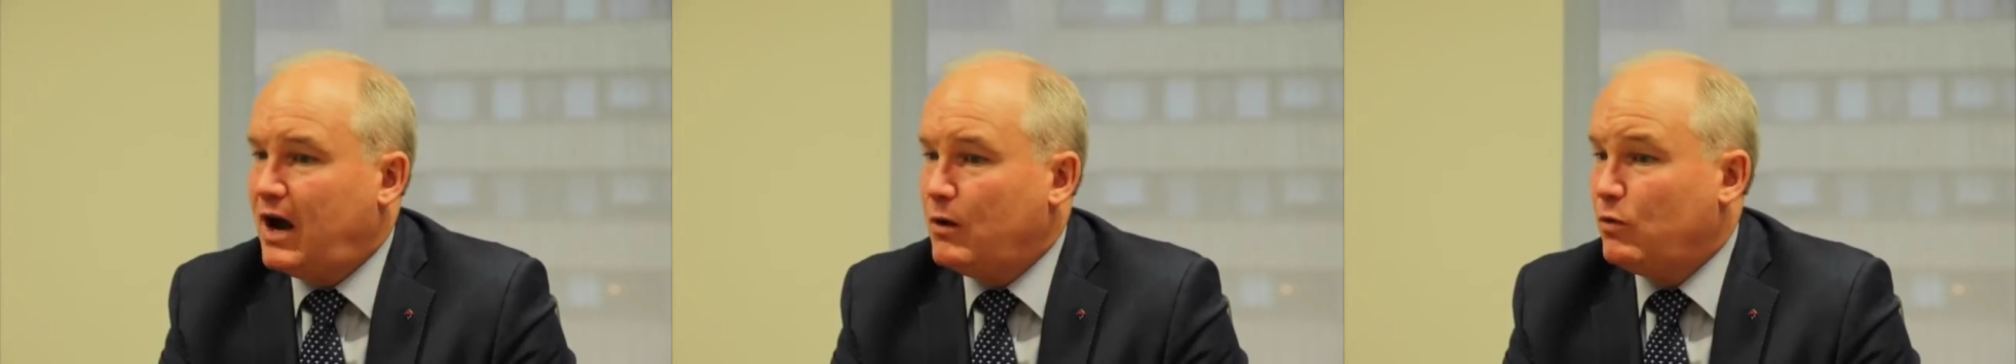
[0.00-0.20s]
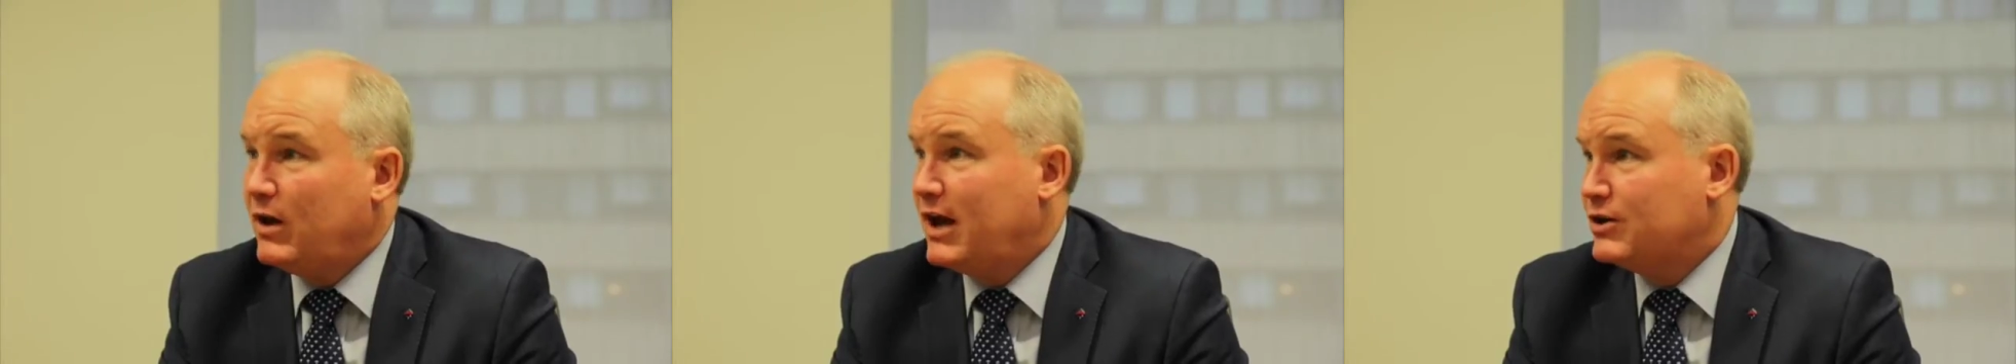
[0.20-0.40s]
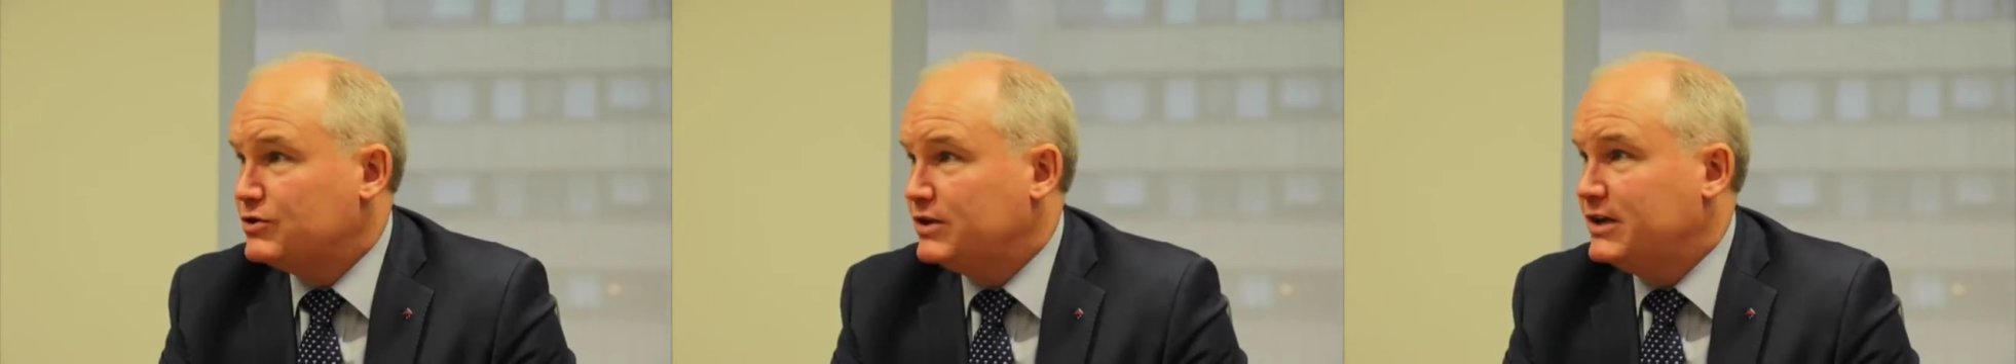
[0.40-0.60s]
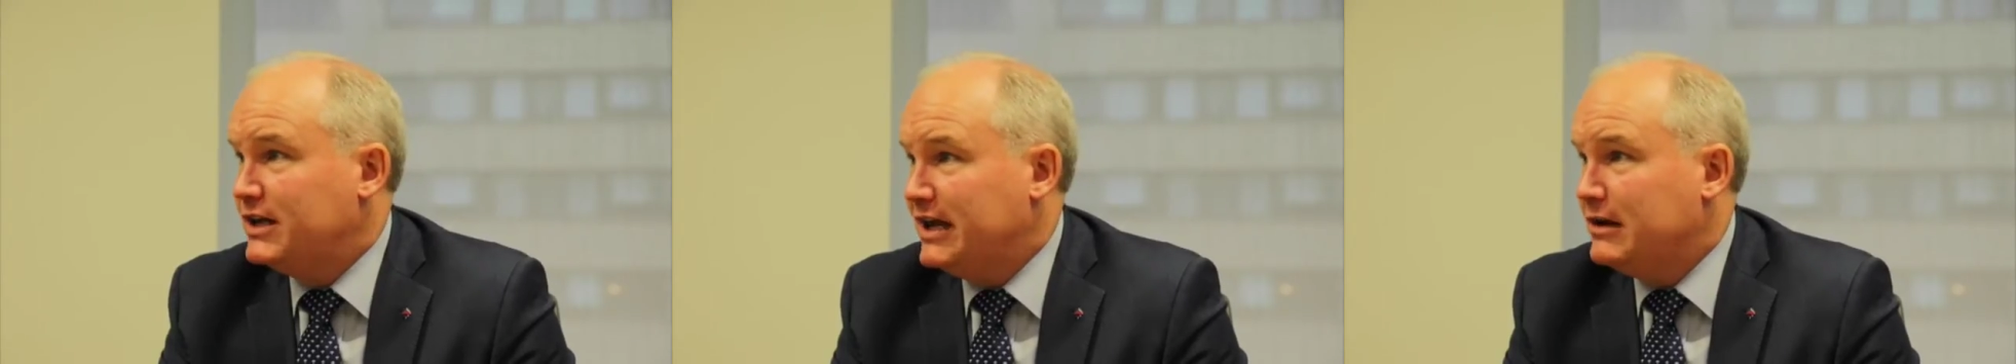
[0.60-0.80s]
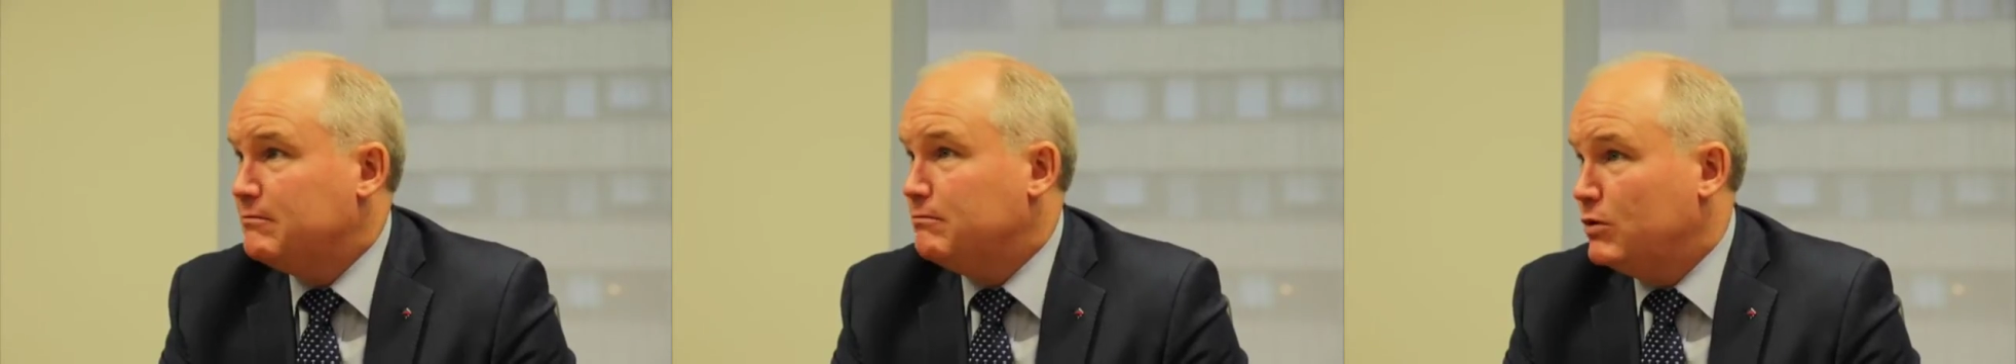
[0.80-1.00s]
I will actually
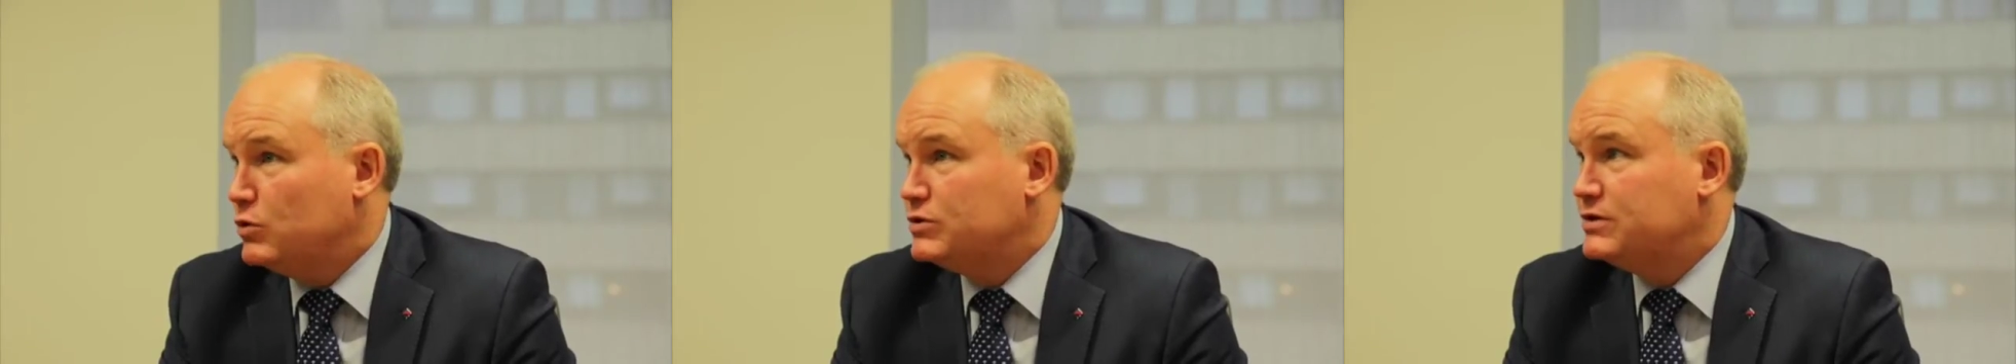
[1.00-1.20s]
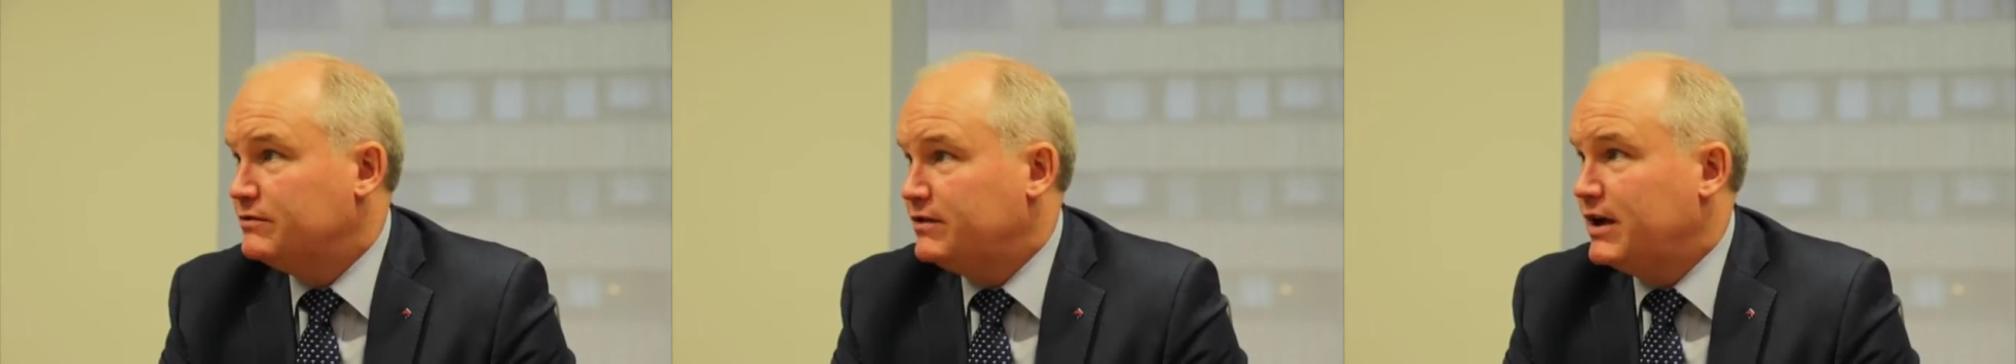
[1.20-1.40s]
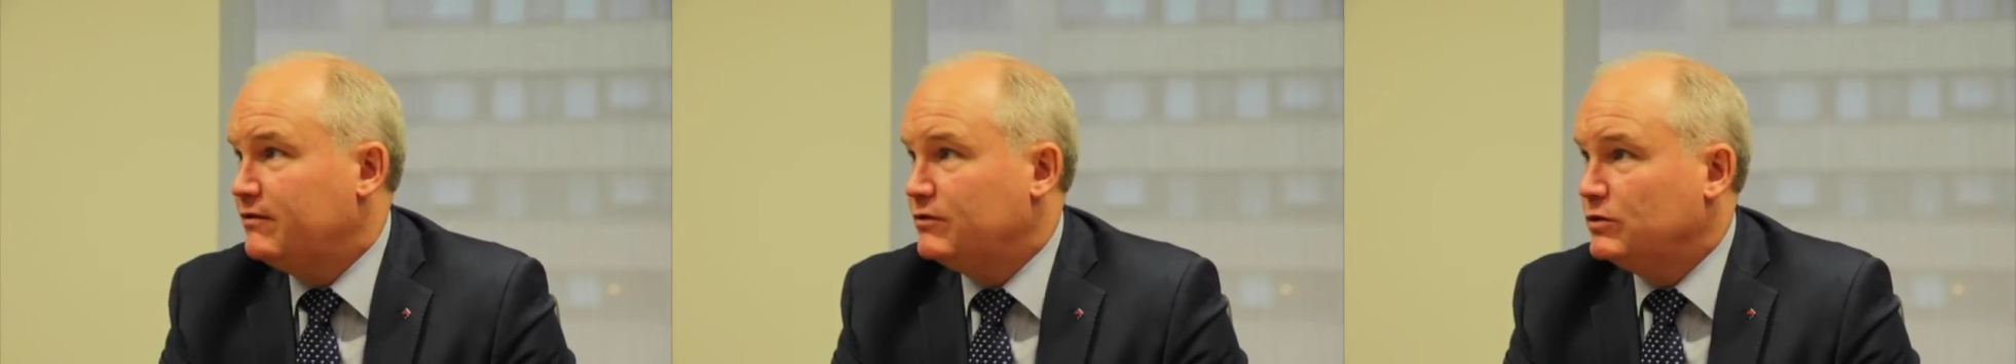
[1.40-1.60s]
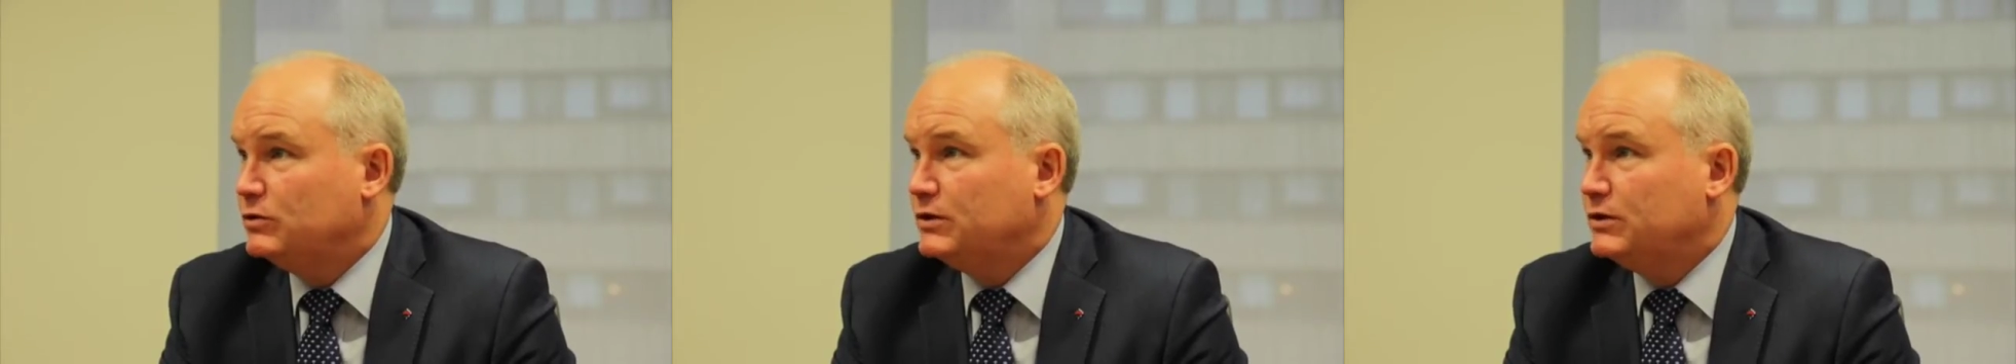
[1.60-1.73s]
get most of Kevin